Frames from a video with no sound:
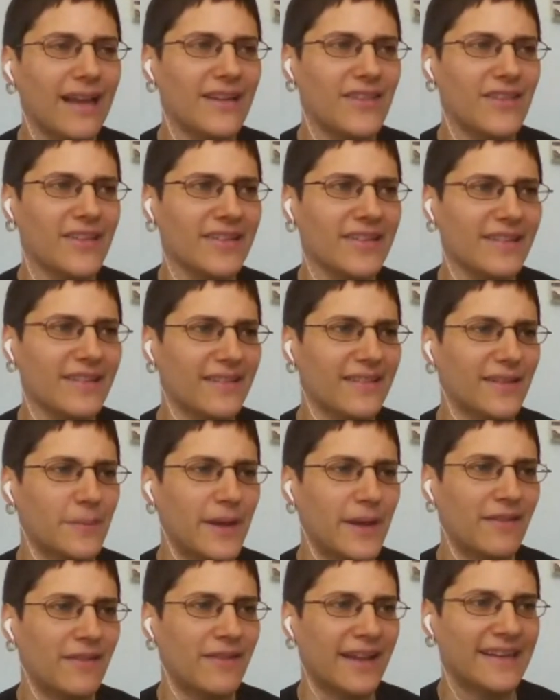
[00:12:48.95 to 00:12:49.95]
i just
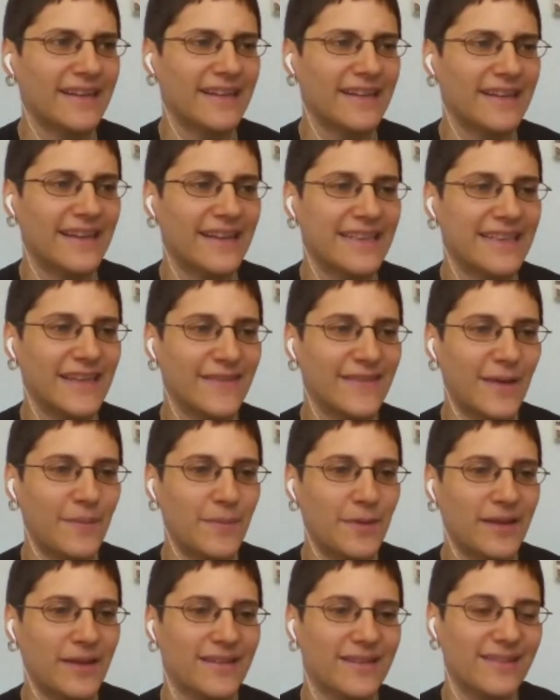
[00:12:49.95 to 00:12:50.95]
somehow liked the idea of
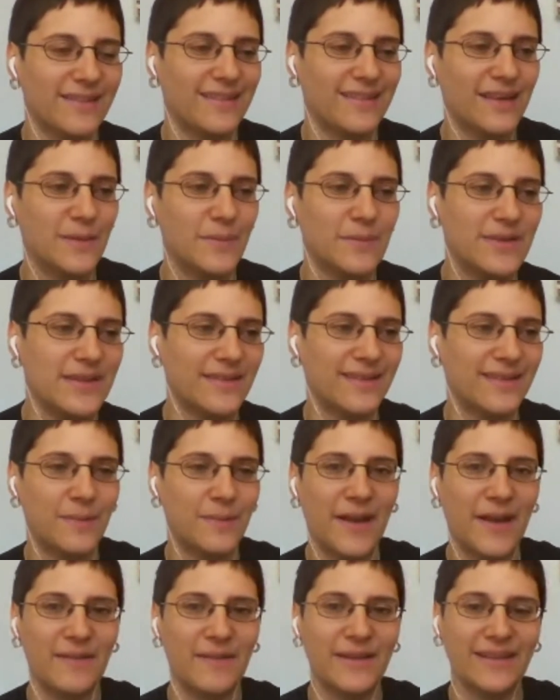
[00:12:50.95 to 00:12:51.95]
that because it seems
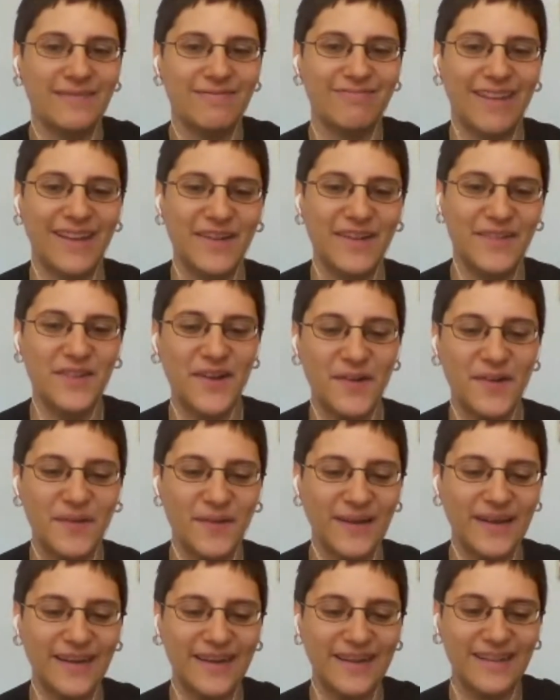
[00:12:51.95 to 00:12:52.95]
somehow i don't
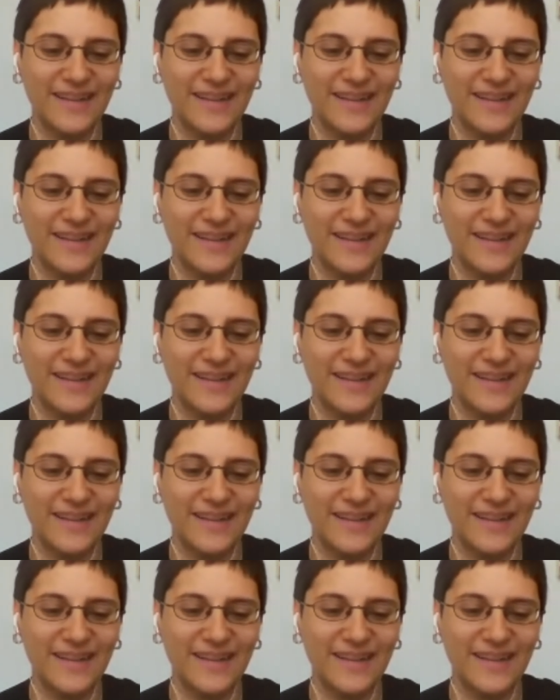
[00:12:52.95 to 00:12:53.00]
know